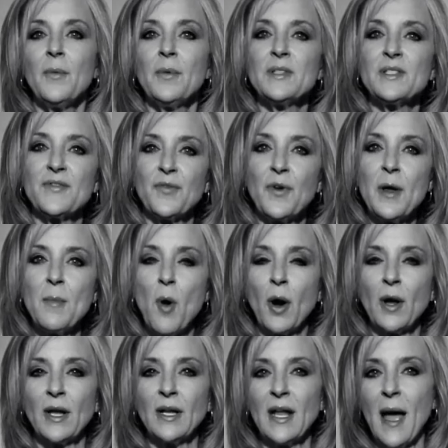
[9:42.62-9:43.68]
It was free
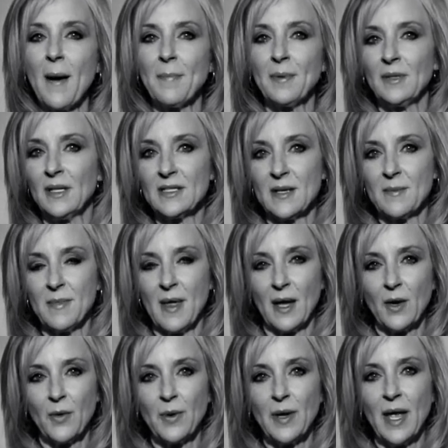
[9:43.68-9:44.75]
market capitalism
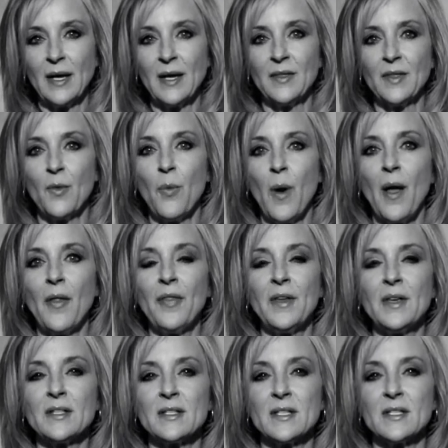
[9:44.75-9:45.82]
that created the
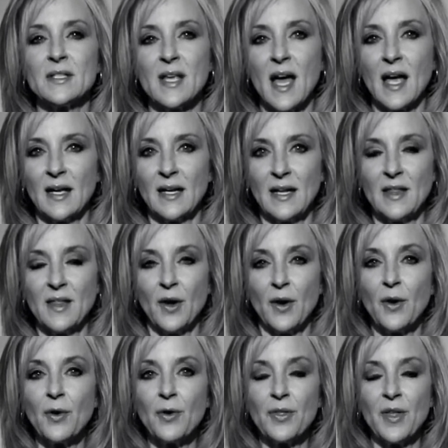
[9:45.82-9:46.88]
wealthiest society
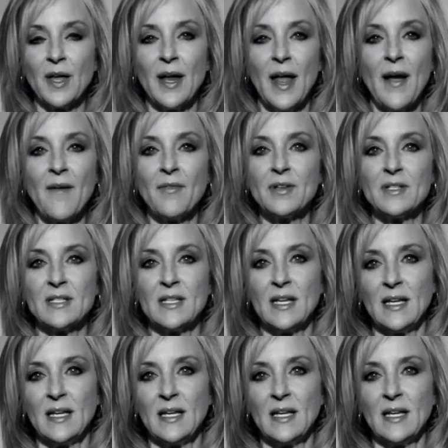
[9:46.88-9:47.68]
the Earth had ever